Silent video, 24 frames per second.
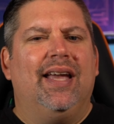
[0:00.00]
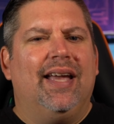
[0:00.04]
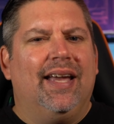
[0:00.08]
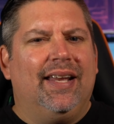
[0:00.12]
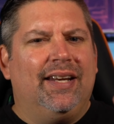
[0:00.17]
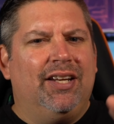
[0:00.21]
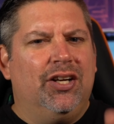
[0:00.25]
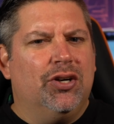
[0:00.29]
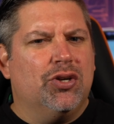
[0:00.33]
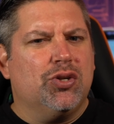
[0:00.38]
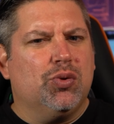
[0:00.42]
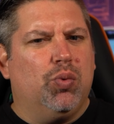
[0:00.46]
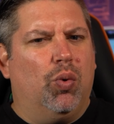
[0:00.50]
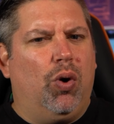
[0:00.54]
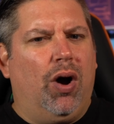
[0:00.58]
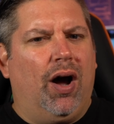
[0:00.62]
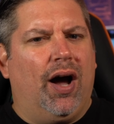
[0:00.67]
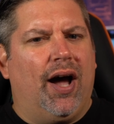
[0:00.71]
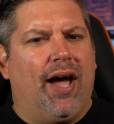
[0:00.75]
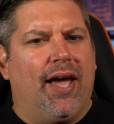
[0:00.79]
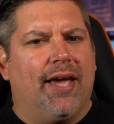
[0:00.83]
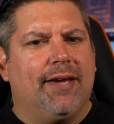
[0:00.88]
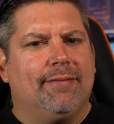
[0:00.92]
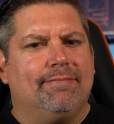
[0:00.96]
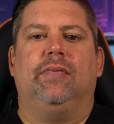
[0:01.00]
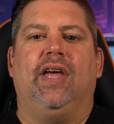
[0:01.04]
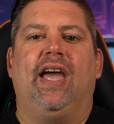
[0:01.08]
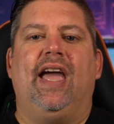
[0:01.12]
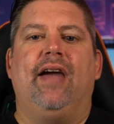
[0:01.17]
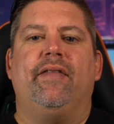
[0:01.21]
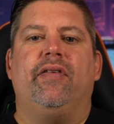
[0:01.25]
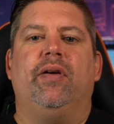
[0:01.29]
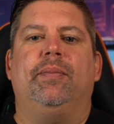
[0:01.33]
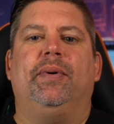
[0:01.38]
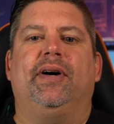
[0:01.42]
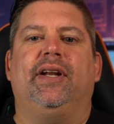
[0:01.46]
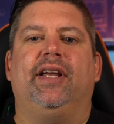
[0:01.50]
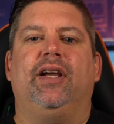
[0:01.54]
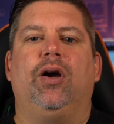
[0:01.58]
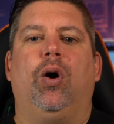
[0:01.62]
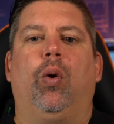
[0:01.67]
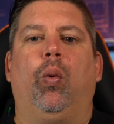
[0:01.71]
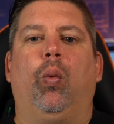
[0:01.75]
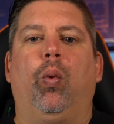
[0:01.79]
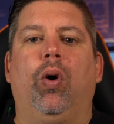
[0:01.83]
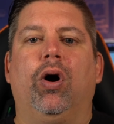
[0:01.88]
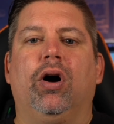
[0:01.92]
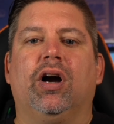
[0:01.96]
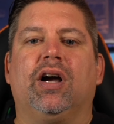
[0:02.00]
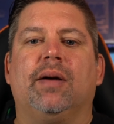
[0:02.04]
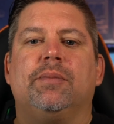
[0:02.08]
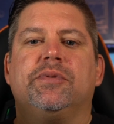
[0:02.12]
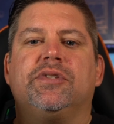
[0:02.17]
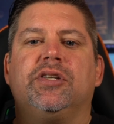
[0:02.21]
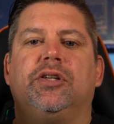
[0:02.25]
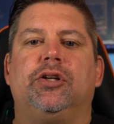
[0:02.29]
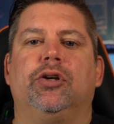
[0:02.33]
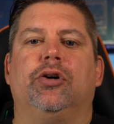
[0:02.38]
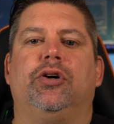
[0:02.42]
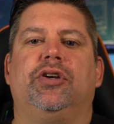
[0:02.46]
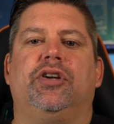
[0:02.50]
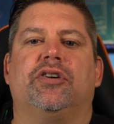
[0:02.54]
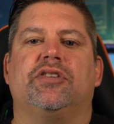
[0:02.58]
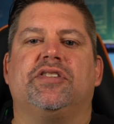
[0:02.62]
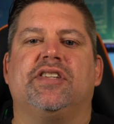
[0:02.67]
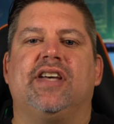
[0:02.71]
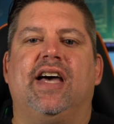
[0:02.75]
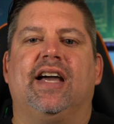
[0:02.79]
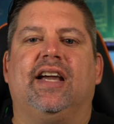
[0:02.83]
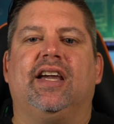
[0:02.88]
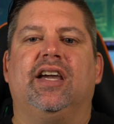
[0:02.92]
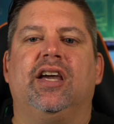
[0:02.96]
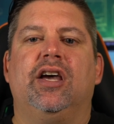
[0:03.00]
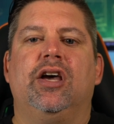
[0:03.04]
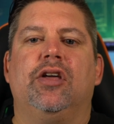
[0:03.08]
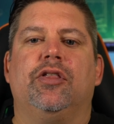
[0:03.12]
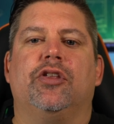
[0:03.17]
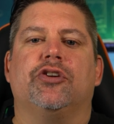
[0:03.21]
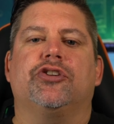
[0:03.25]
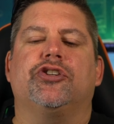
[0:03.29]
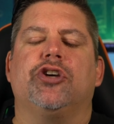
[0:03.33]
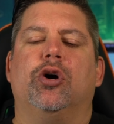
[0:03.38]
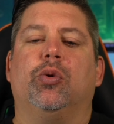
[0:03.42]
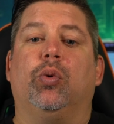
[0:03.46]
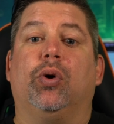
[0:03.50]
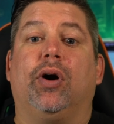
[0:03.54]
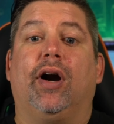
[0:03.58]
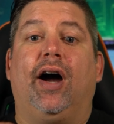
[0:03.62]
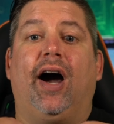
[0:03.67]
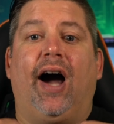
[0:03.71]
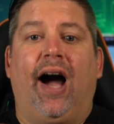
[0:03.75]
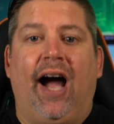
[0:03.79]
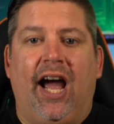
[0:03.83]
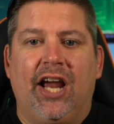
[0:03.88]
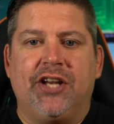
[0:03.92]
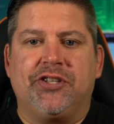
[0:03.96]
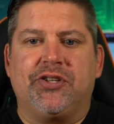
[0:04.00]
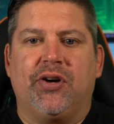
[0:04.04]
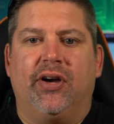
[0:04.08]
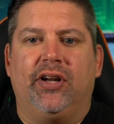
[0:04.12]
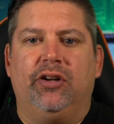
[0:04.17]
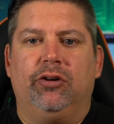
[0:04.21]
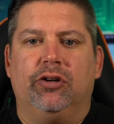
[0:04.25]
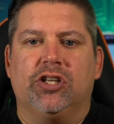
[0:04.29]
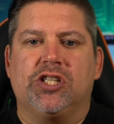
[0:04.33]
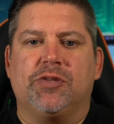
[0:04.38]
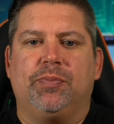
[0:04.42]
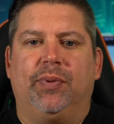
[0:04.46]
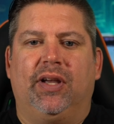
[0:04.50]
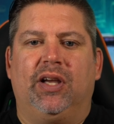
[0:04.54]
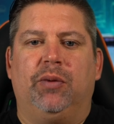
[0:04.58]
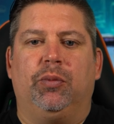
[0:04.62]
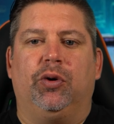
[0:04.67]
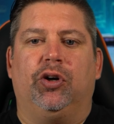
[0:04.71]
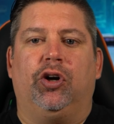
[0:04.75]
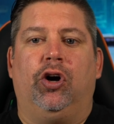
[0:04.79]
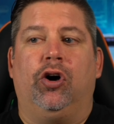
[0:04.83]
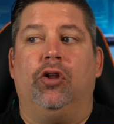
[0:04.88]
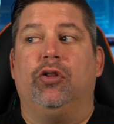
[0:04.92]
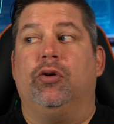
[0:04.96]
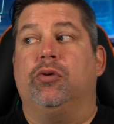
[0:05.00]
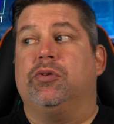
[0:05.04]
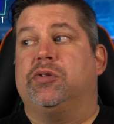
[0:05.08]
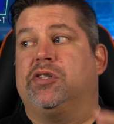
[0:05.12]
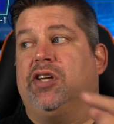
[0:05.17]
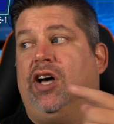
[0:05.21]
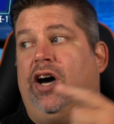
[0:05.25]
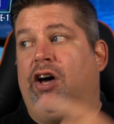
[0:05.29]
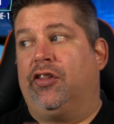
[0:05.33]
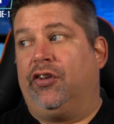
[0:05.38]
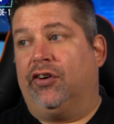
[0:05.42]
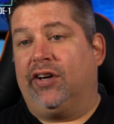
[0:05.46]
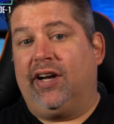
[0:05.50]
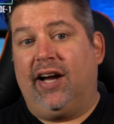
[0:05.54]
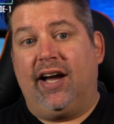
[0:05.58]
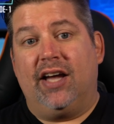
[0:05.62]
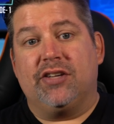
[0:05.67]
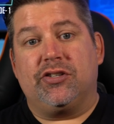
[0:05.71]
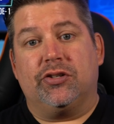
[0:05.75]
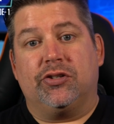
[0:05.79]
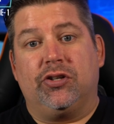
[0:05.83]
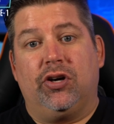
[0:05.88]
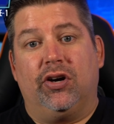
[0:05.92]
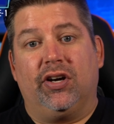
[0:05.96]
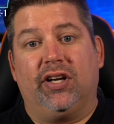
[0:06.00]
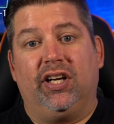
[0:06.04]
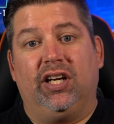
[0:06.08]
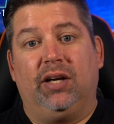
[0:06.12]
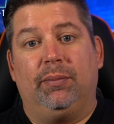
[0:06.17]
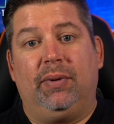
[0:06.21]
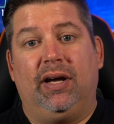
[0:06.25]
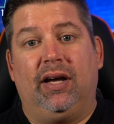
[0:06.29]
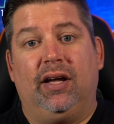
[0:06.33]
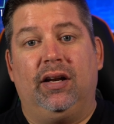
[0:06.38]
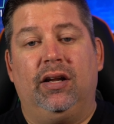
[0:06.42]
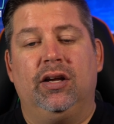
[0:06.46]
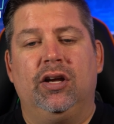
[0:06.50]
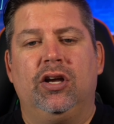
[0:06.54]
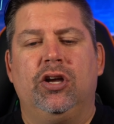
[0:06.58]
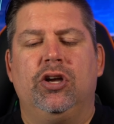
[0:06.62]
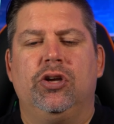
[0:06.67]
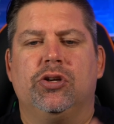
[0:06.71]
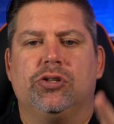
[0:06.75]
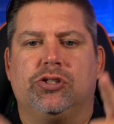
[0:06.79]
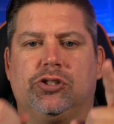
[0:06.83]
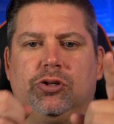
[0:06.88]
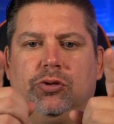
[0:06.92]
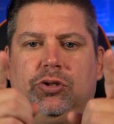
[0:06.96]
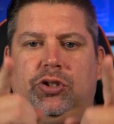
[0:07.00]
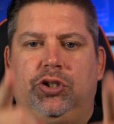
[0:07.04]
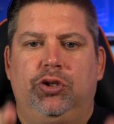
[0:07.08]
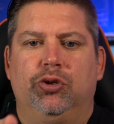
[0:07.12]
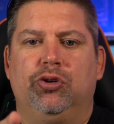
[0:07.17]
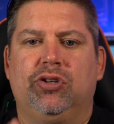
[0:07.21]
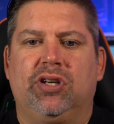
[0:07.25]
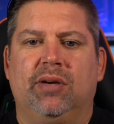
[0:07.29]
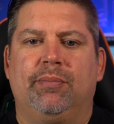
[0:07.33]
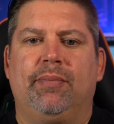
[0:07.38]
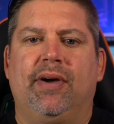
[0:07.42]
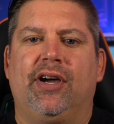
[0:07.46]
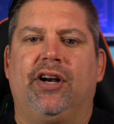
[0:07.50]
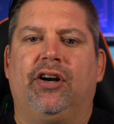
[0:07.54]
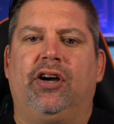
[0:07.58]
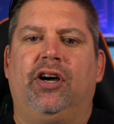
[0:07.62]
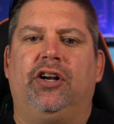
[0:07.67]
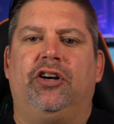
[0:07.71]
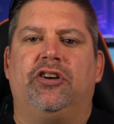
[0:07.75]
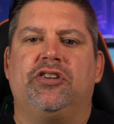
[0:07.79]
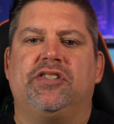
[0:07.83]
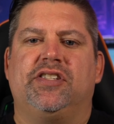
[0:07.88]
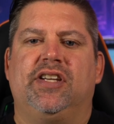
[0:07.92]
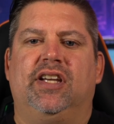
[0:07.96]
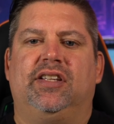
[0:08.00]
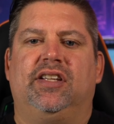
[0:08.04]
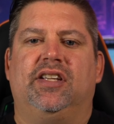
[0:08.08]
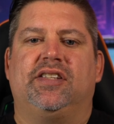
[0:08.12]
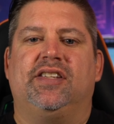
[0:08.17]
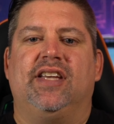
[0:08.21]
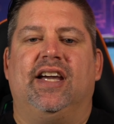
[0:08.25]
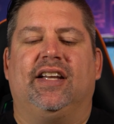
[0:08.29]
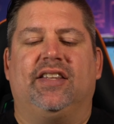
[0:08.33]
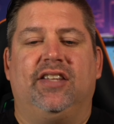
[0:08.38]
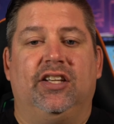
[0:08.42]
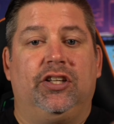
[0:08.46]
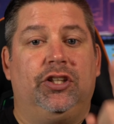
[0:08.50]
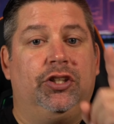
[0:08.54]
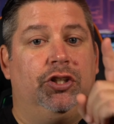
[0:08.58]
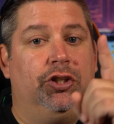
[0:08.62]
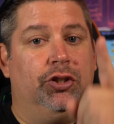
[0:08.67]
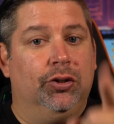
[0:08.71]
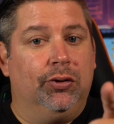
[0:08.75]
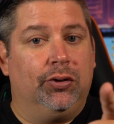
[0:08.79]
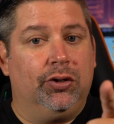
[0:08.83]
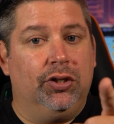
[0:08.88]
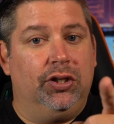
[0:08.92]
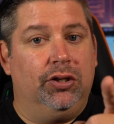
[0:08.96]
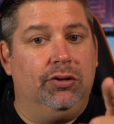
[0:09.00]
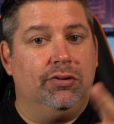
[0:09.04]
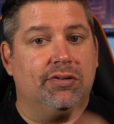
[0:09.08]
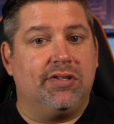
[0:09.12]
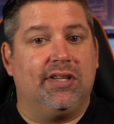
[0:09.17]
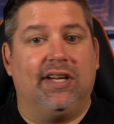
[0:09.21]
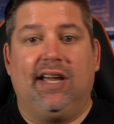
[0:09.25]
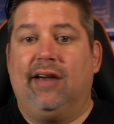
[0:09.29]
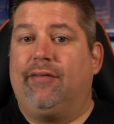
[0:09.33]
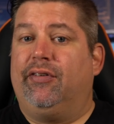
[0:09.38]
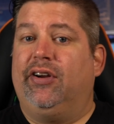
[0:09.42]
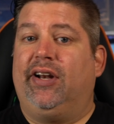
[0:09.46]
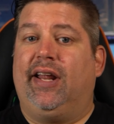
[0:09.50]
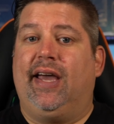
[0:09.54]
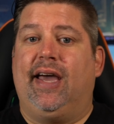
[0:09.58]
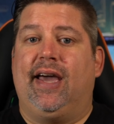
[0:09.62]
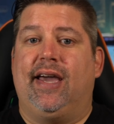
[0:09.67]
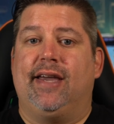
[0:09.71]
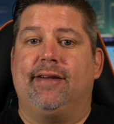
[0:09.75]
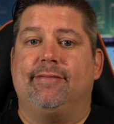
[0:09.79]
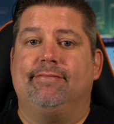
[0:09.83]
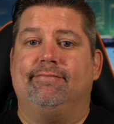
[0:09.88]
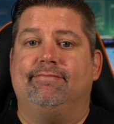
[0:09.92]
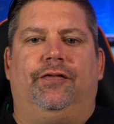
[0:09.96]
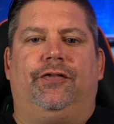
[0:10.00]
And here's why. Hey everybody, welcome to Know Your Tech, the show where I try to explain what all those other guys are talking about so you can better understand the tech that you're using every day.